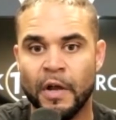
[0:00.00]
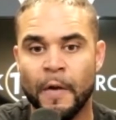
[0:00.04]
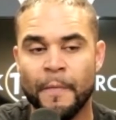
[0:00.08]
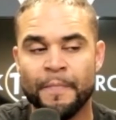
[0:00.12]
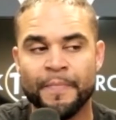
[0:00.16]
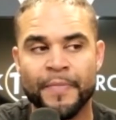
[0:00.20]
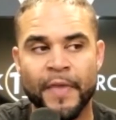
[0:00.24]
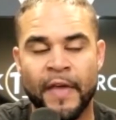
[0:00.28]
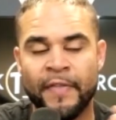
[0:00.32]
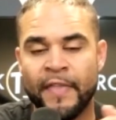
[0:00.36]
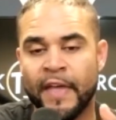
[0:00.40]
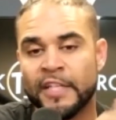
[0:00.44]

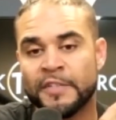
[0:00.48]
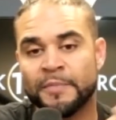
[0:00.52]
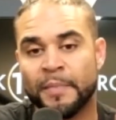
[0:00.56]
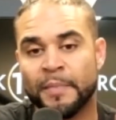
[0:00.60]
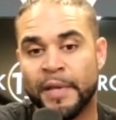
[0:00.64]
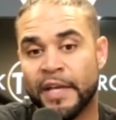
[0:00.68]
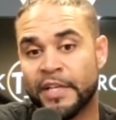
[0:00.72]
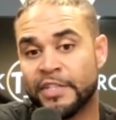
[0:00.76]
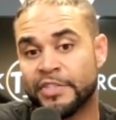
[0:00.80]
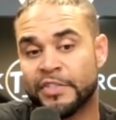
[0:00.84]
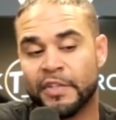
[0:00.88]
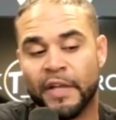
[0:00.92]
And that's
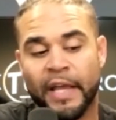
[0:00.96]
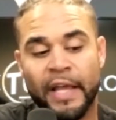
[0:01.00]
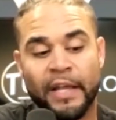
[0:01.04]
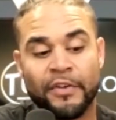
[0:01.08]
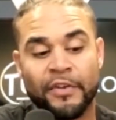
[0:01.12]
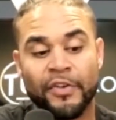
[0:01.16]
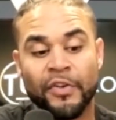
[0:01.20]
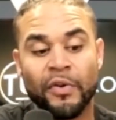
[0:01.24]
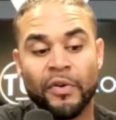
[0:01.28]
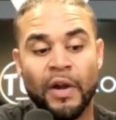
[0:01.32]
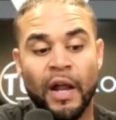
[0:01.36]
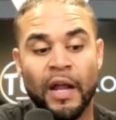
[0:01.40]
because, like,
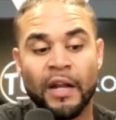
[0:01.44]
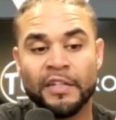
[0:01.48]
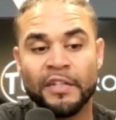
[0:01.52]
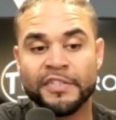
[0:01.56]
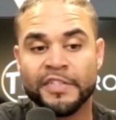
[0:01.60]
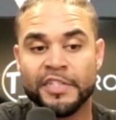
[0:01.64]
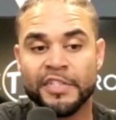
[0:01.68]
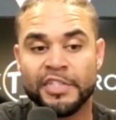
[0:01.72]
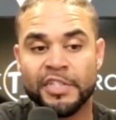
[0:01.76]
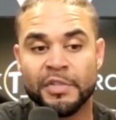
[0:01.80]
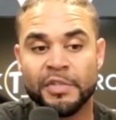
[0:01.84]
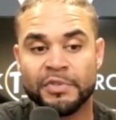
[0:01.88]
dude, honestly,
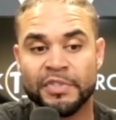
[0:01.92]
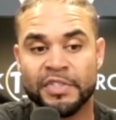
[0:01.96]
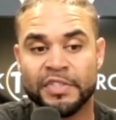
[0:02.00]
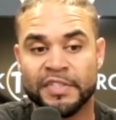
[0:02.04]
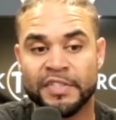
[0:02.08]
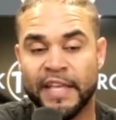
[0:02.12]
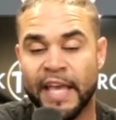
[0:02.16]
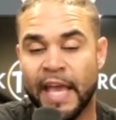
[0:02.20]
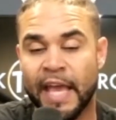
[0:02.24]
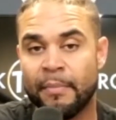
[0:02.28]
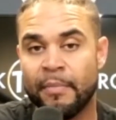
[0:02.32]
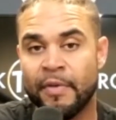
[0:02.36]
she was just
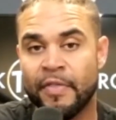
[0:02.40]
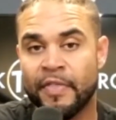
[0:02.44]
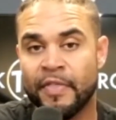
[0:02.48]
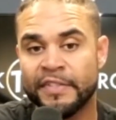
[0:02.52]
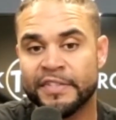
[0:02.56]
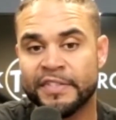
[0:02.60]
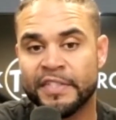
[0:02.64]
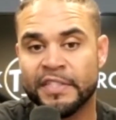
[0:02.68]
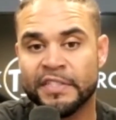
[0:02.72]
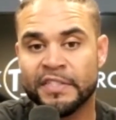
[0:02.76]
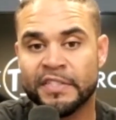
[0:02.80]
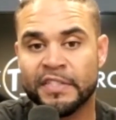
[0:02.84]
gaming the
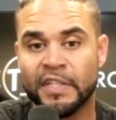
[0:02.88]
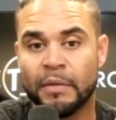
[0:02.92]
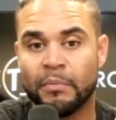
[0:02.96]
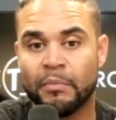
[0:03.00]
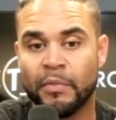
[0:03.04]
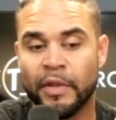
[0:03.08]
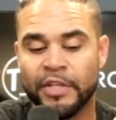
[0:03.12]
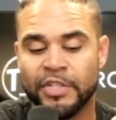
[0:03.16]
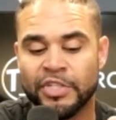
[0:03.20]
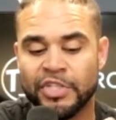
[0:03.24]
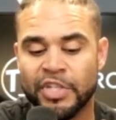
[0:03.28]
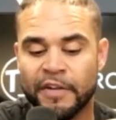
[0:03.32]
system.
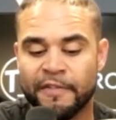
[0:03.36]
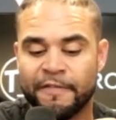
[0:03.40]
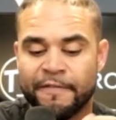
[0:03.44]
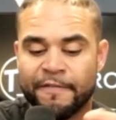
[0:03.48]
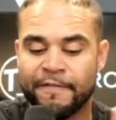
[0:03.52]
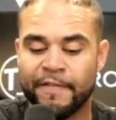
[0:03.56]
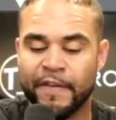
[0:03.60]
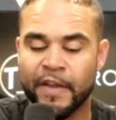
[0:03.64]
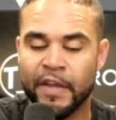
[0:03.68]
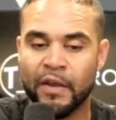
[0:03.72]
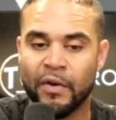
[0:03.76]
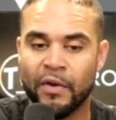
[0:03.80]
Like, she had
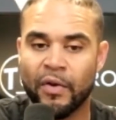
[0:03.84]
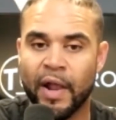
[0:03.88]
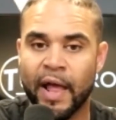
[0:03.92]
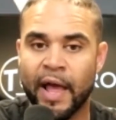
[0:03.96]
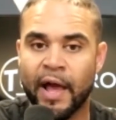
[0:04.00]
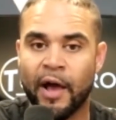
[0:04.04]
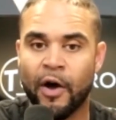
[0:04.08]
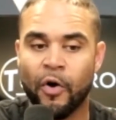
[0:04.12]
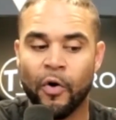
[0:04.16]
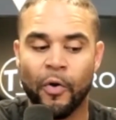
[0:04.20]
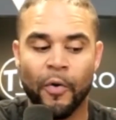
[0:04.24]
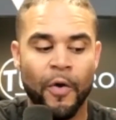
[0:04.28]
figured
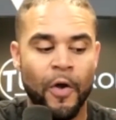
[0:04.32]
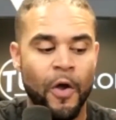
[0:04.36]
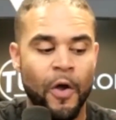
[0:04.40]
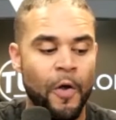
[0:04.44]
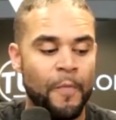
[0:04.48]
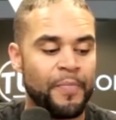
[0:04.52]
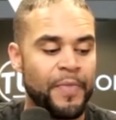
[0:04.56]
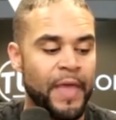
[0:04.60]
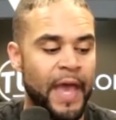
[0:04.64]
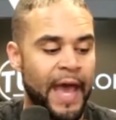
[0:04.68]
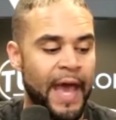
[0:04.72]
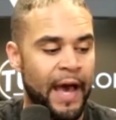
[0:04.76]
out
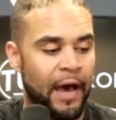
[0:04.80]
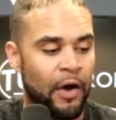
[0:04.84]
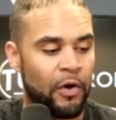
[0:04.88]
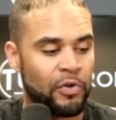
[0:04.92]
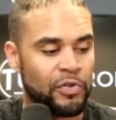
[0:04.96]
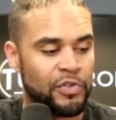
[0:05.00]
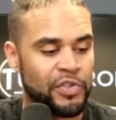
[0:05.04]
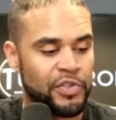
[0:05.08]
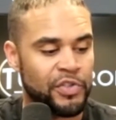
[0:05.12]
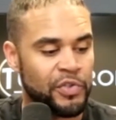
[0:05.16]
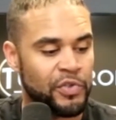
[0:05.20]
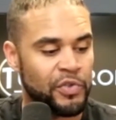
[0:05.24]
how
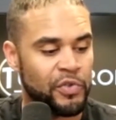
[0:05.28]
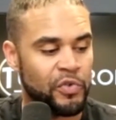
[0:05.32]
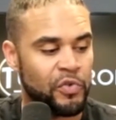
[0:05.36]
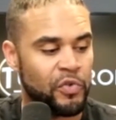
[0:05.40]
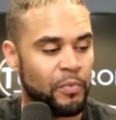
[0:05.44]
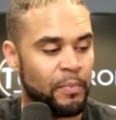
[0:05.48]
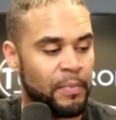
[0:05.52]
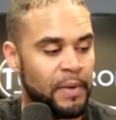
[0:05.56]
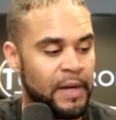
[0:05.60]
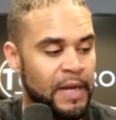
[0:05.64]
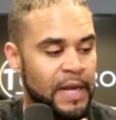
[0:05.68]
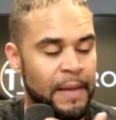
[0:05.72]
to
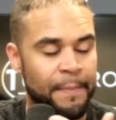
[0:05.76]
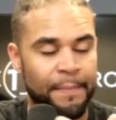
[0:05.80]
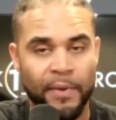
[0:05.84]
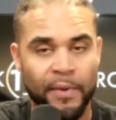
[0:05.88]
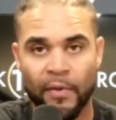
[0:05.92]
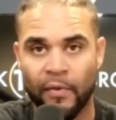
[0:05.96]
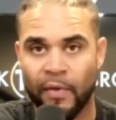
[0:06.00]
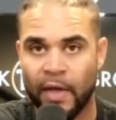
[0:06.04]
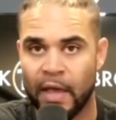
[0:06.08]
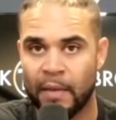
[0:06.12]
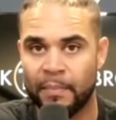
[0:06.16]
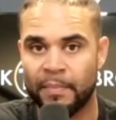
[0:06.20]

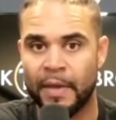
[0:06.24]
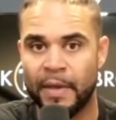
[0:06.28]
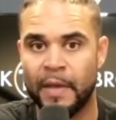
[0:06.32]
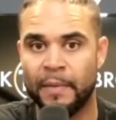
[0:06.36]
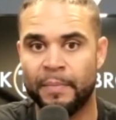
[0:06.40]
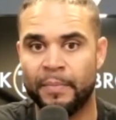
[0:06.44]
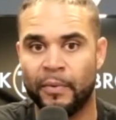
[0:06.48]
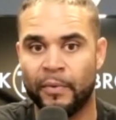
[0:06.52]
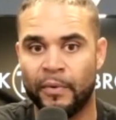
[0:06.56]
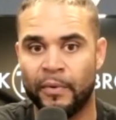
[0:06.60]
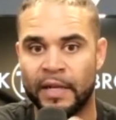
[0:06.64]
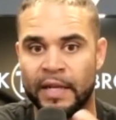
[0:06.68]
manipulate
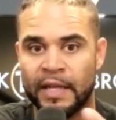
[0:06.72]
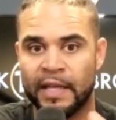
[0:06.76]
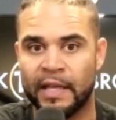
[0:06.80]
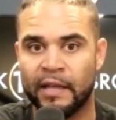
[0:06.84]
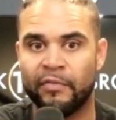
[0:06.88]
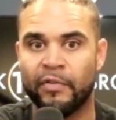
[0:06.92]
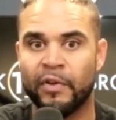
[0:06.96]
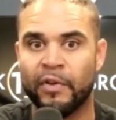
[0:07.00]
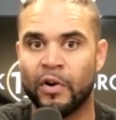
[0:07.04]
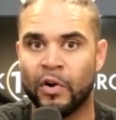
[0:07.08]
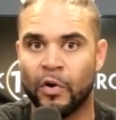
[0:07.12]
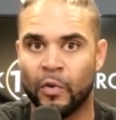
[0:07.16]
people into
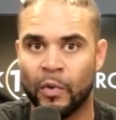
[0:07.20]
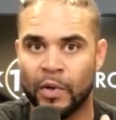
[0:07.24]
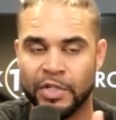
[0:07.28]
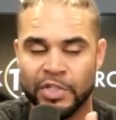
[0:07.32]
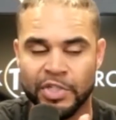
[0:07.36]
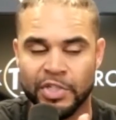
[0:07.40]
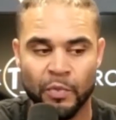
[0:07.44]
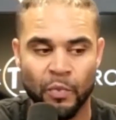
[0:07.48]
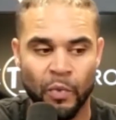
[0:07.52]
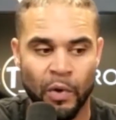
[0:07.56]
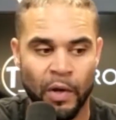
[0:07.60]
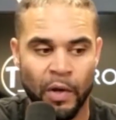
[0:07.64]
giving her what she
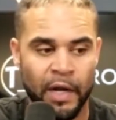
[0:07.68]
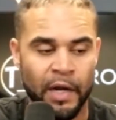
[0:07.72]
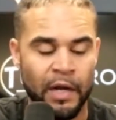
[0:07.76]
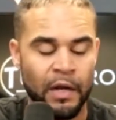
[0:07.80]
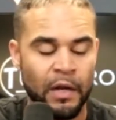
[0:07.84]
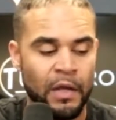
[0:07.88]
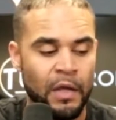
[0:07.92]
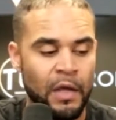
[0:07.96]
wanted.